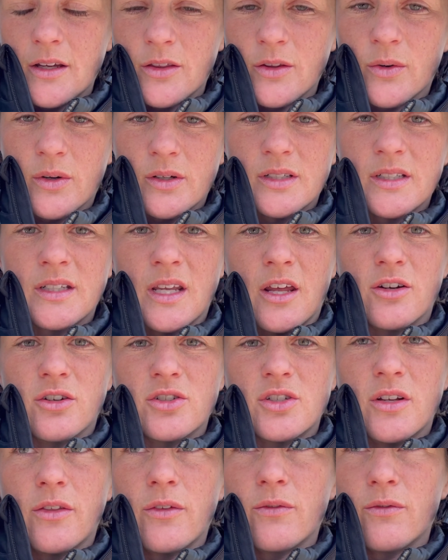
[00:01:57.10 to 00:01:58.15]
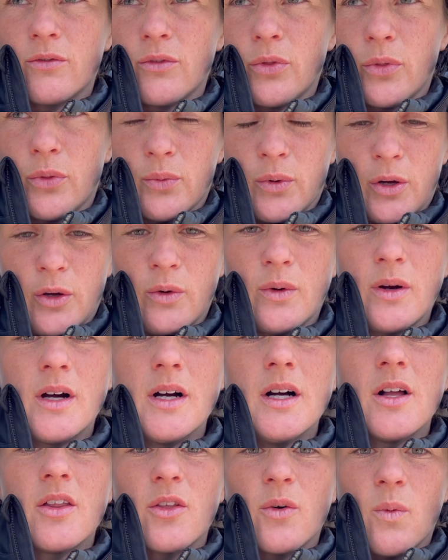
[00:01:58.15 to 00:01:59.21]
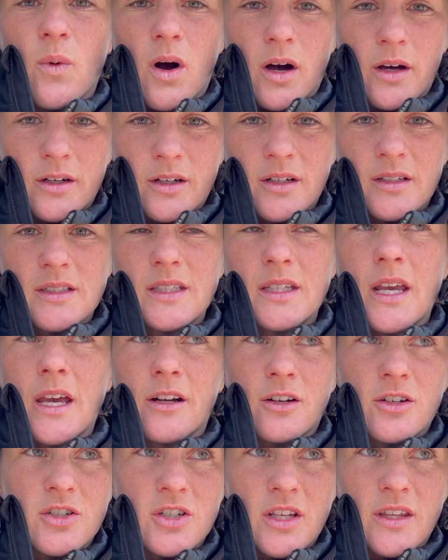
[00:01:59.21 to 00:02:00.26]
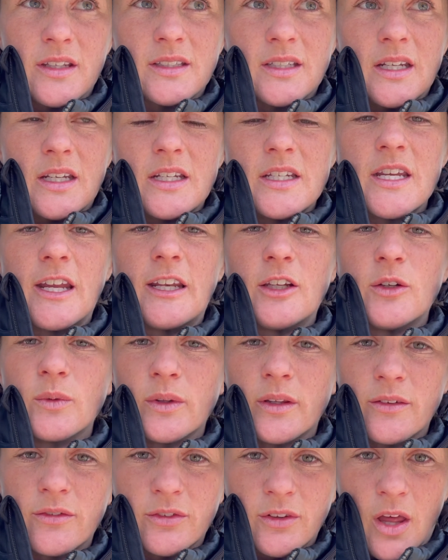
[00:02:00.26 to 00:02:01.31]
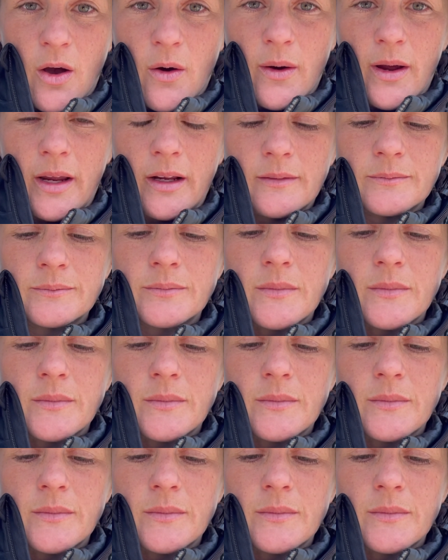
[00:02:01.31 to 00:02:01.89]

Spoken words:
the horse's energy through. The water is the energy that's continually flowing,